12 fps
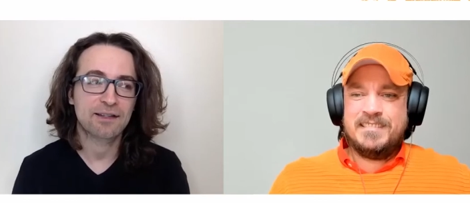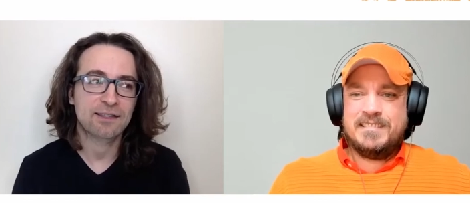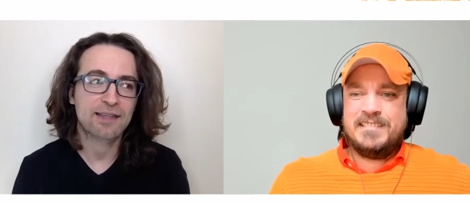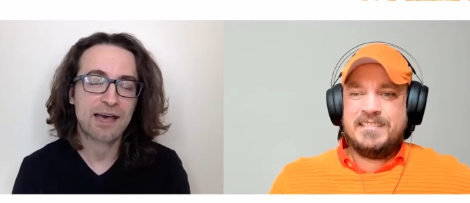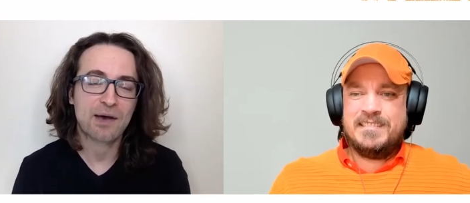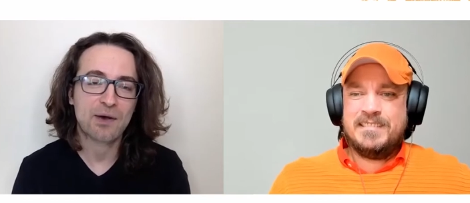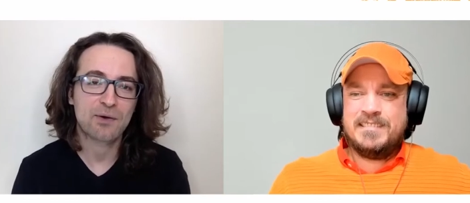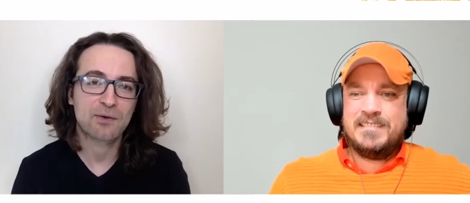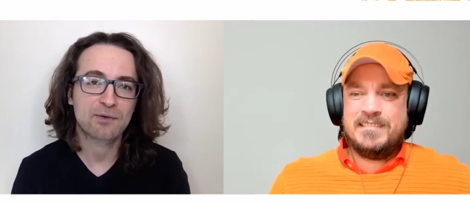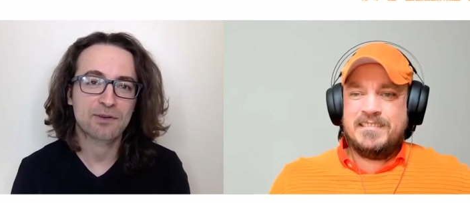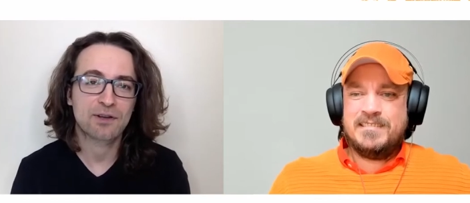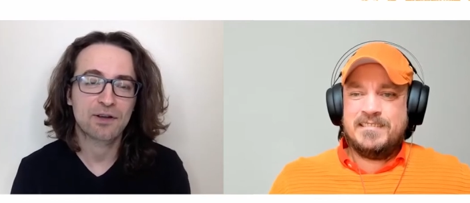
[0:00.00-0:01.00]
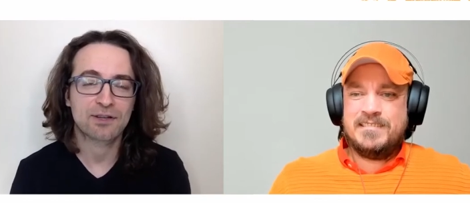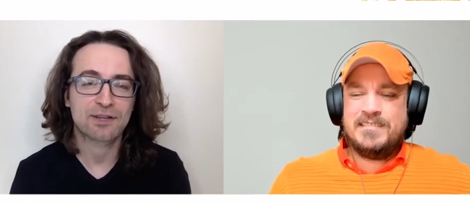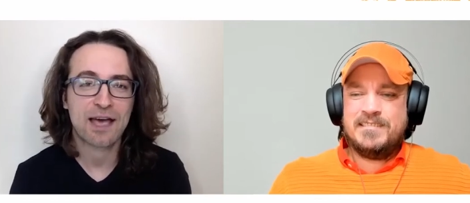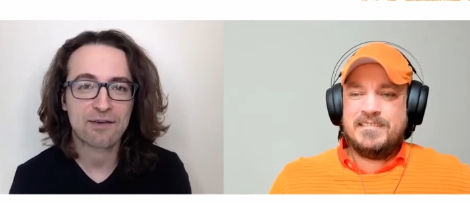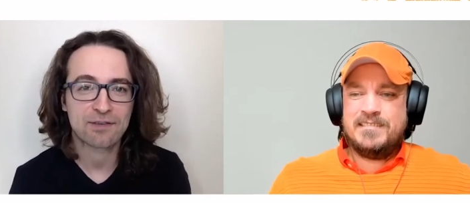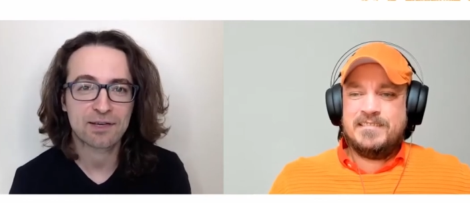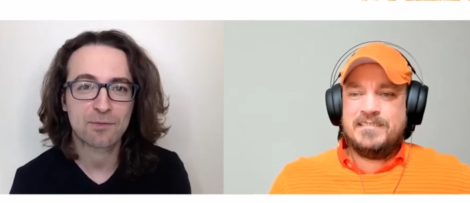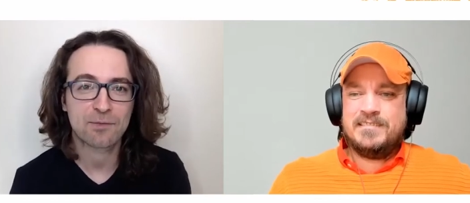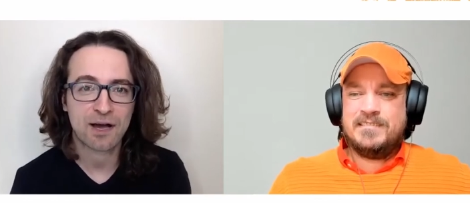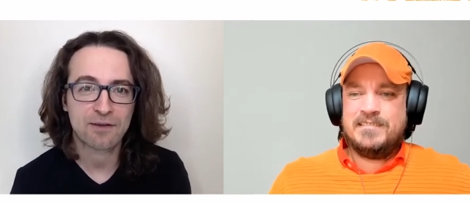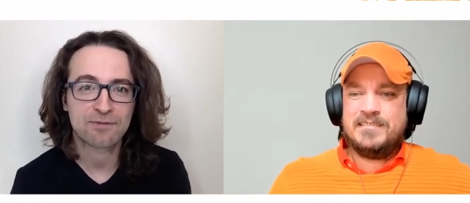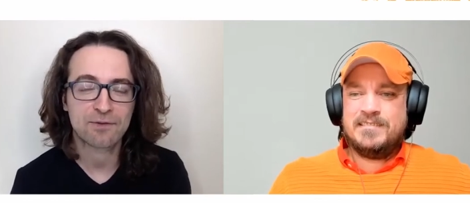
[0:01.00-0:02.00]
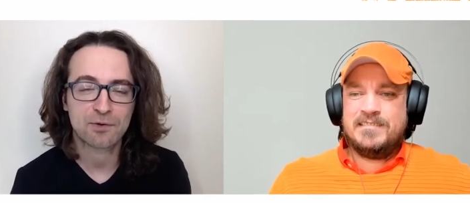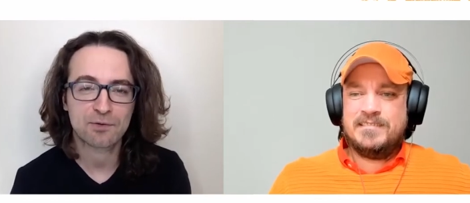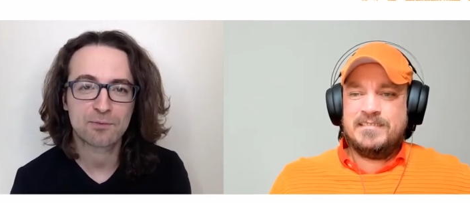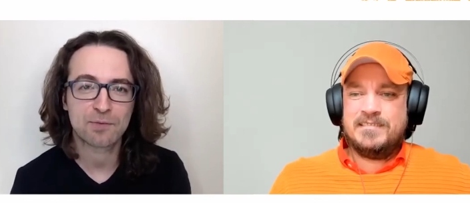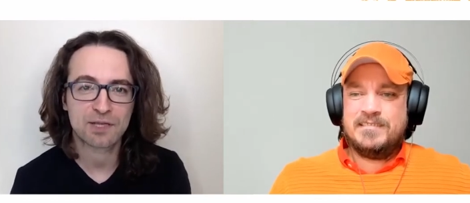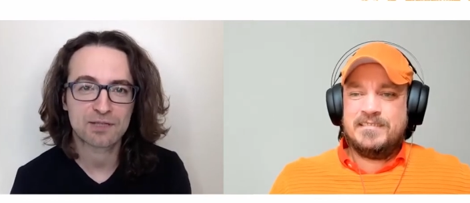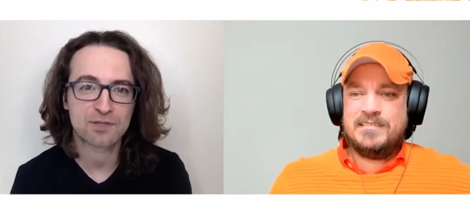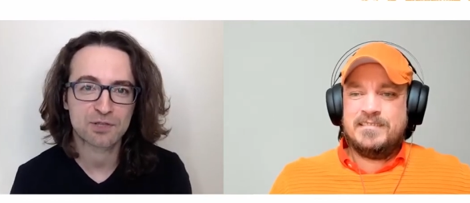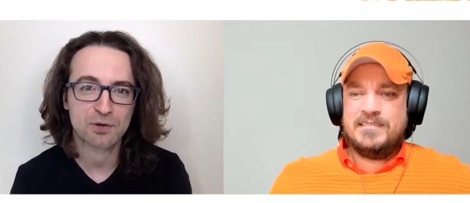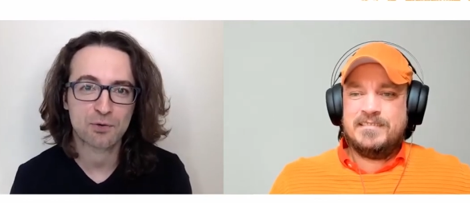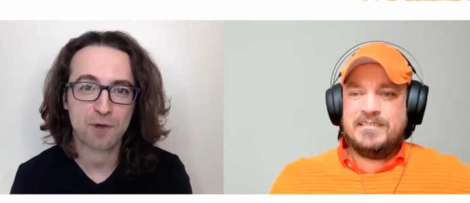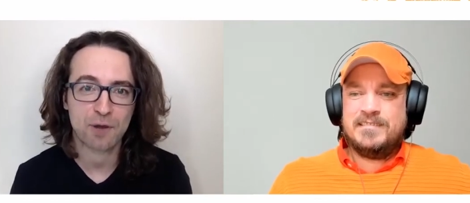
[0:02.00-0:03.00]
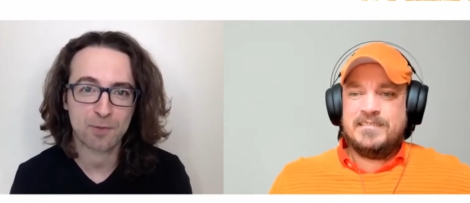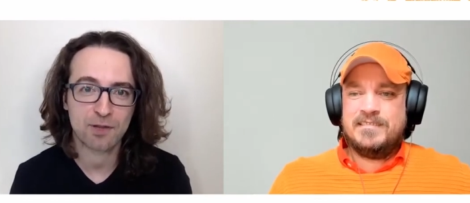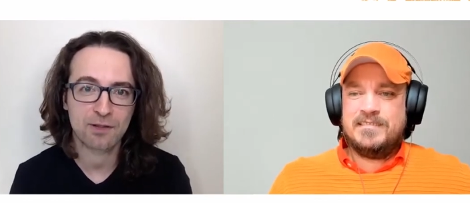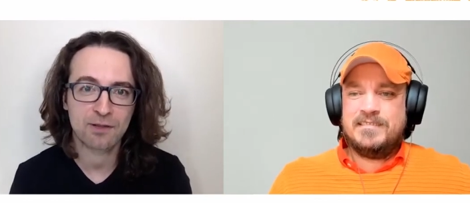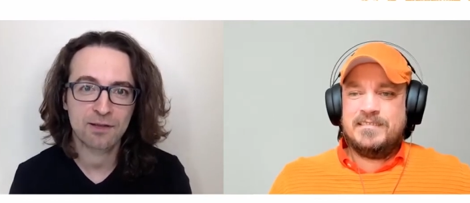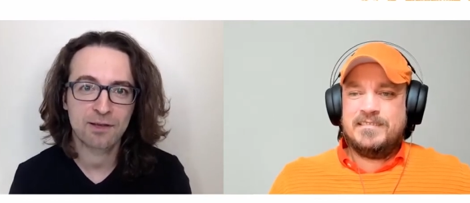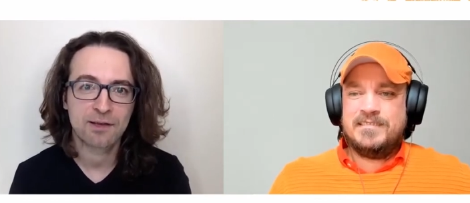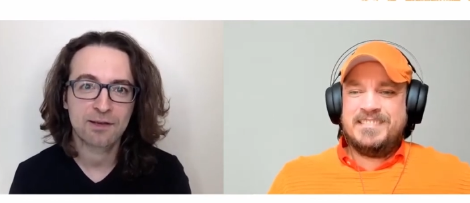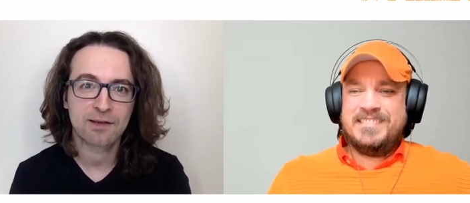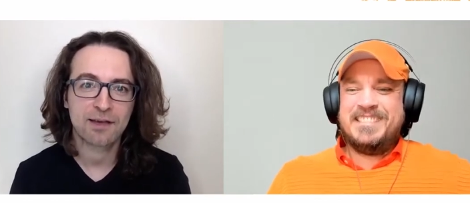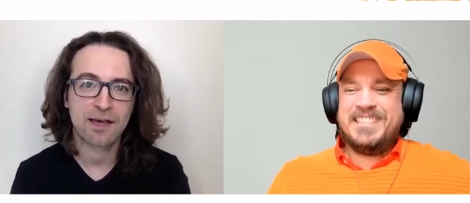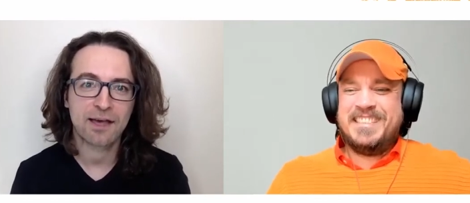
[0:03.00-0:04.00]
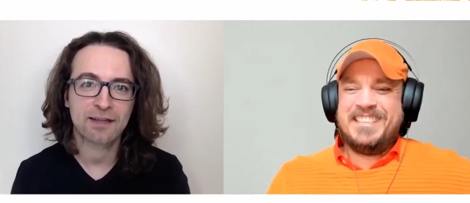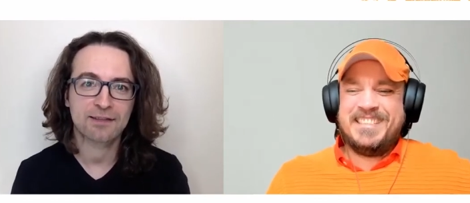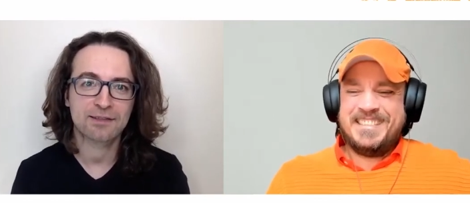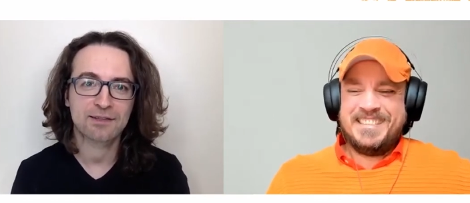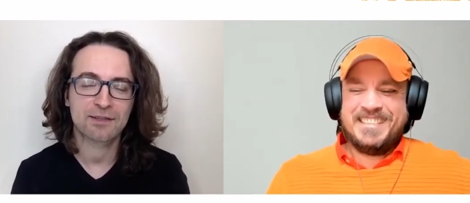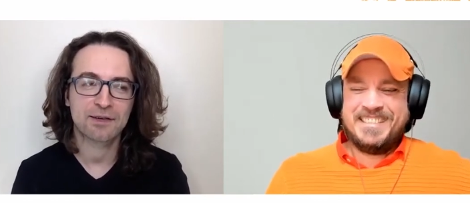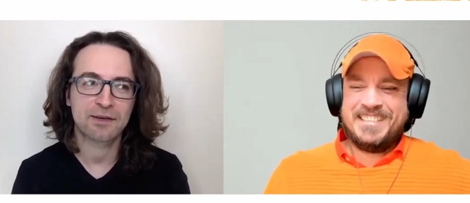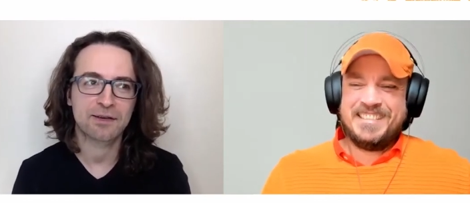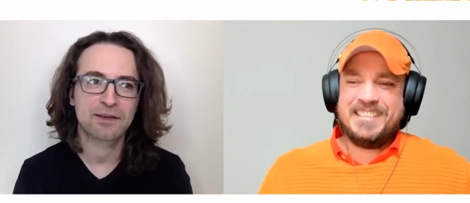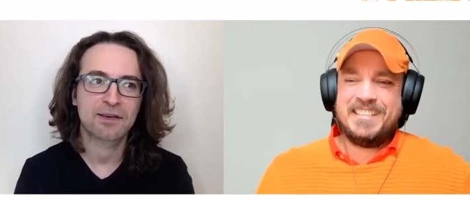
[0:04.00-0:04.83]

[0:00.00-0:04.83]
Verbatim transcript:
Speaker 1: now not having an iPhone means that you're a rebel, and uh,